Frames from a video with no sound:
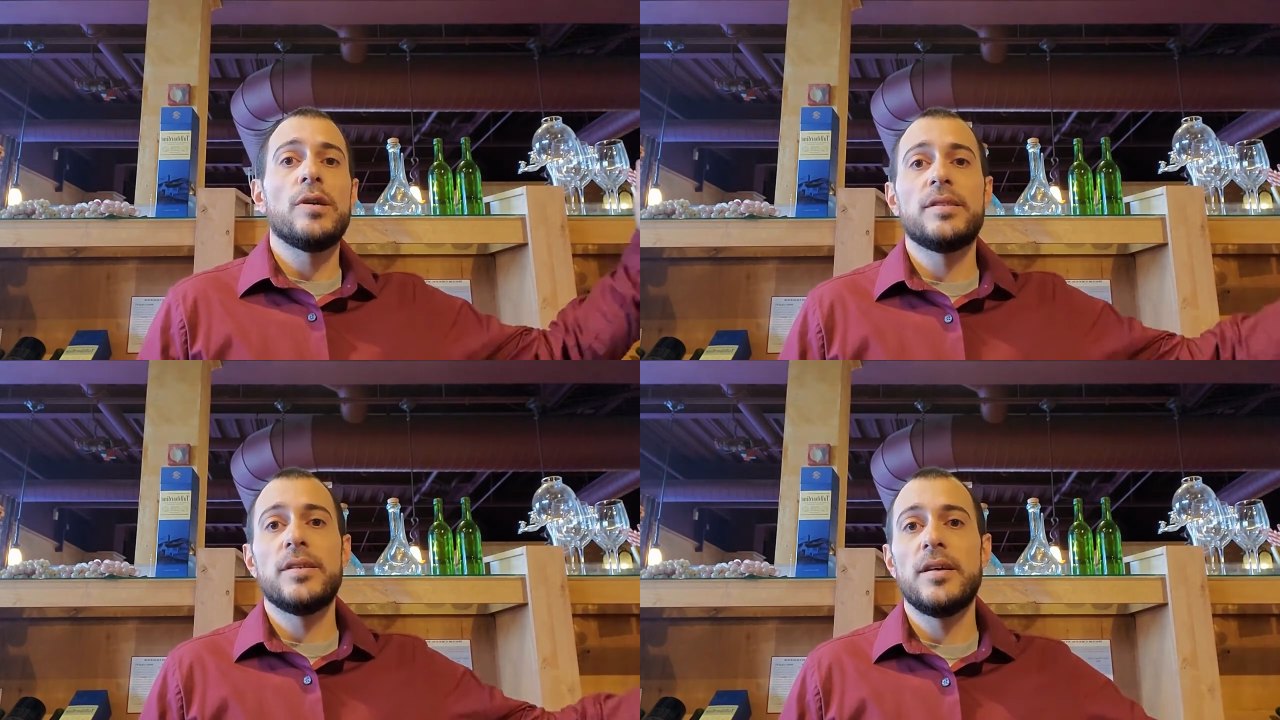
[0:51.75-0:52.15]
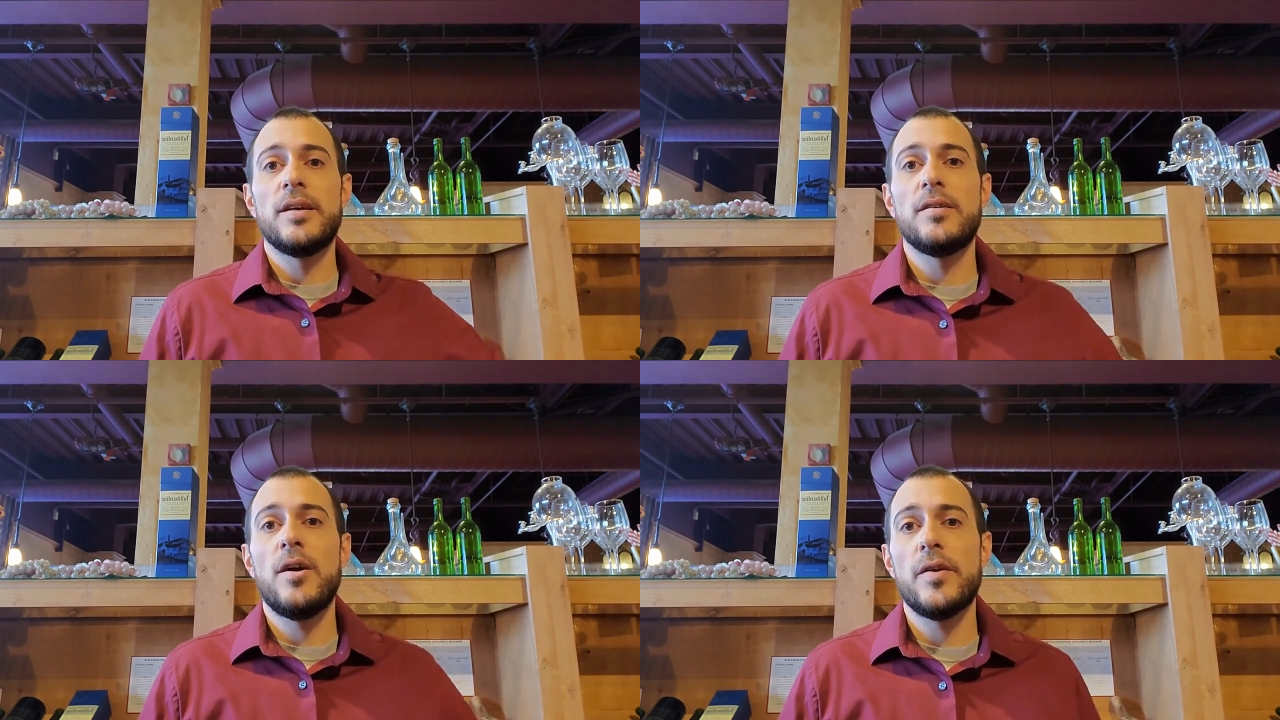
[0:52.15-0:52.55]
into
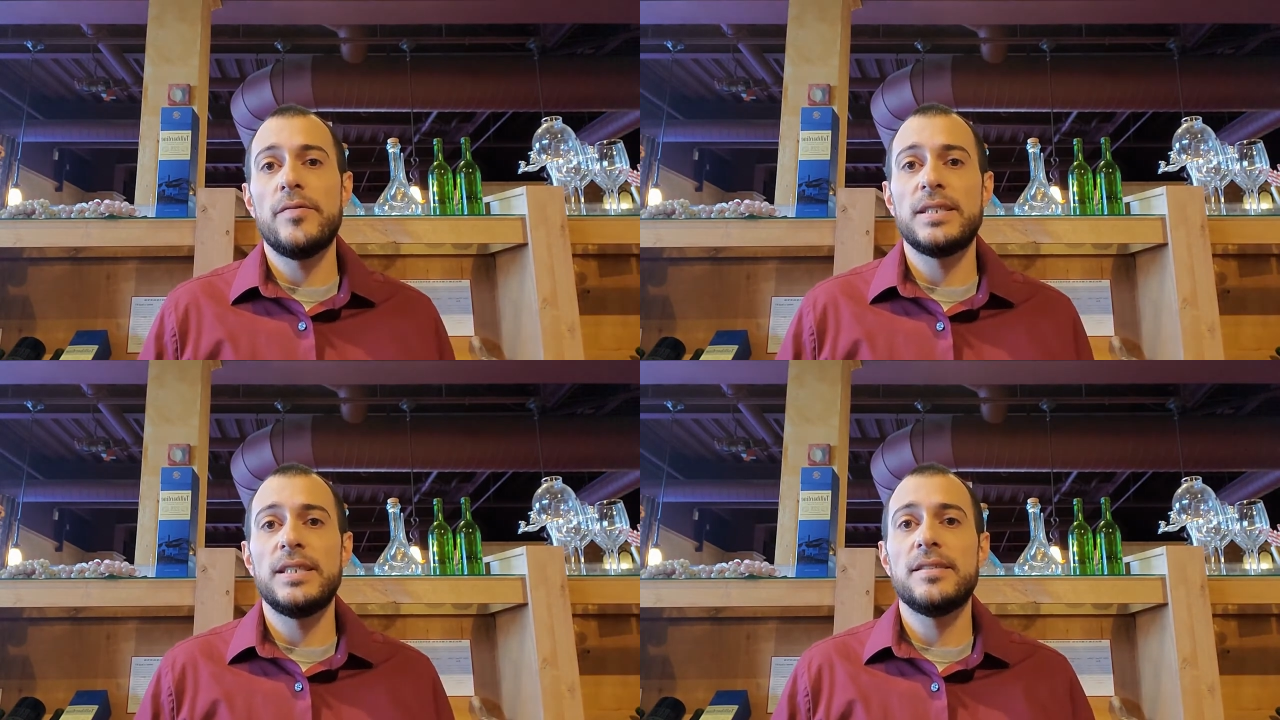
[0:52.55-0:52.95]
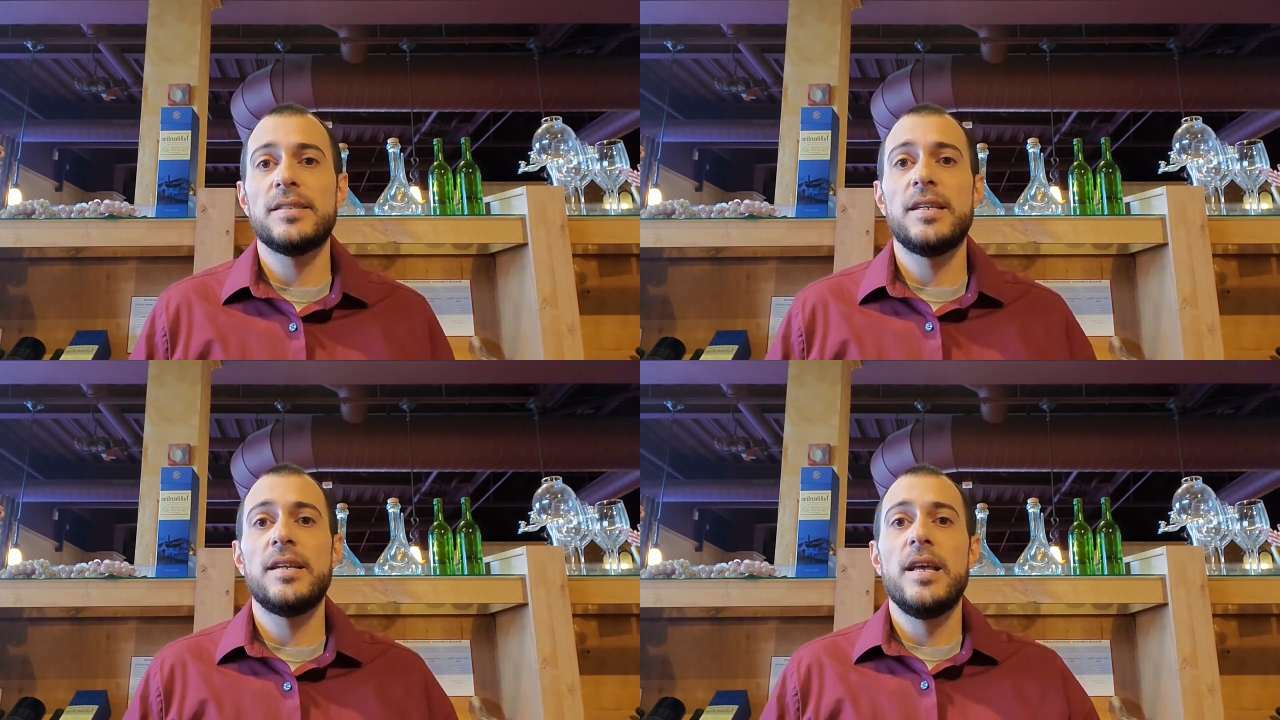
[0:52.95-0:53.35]
the harvest
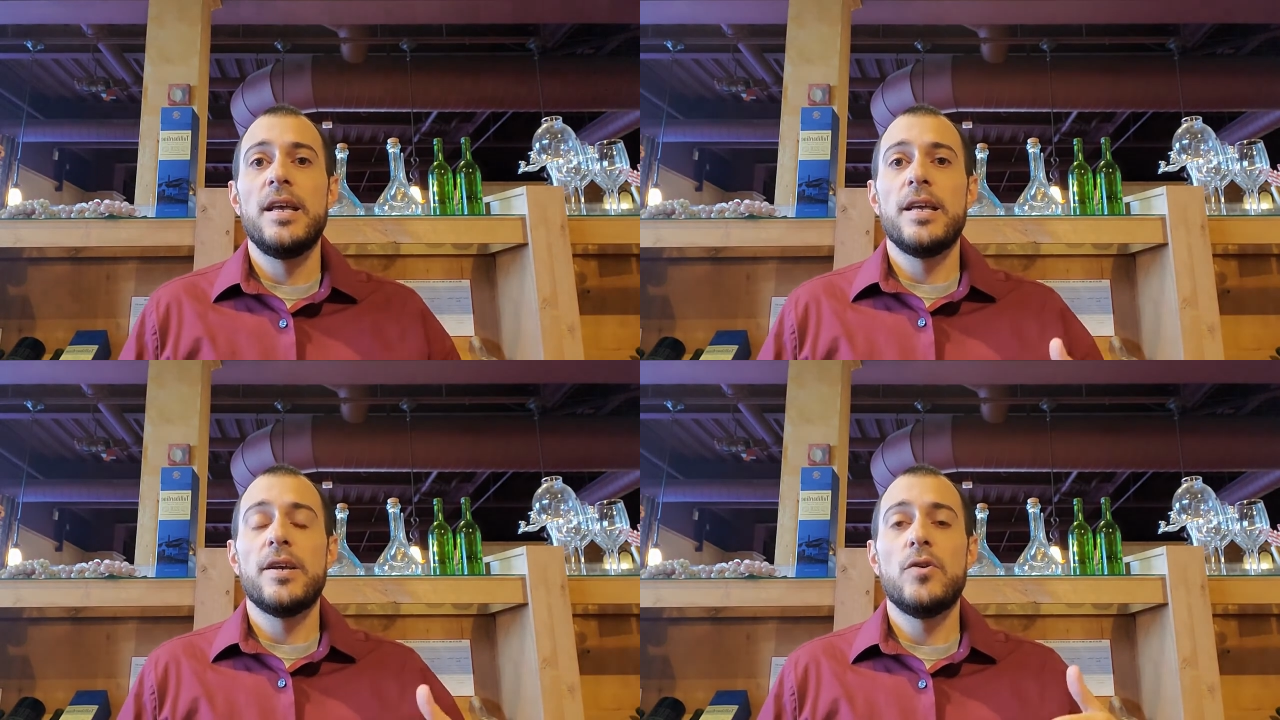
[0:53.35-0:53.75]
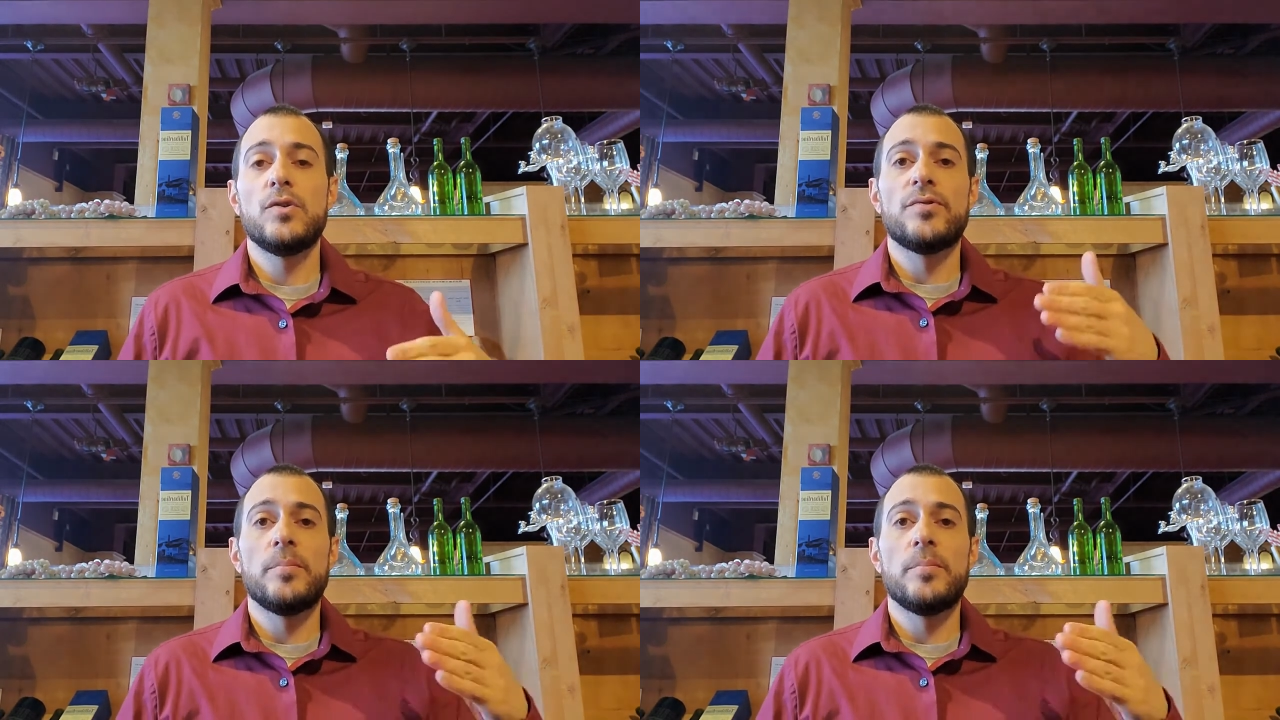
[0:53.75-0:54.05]
season, it goes from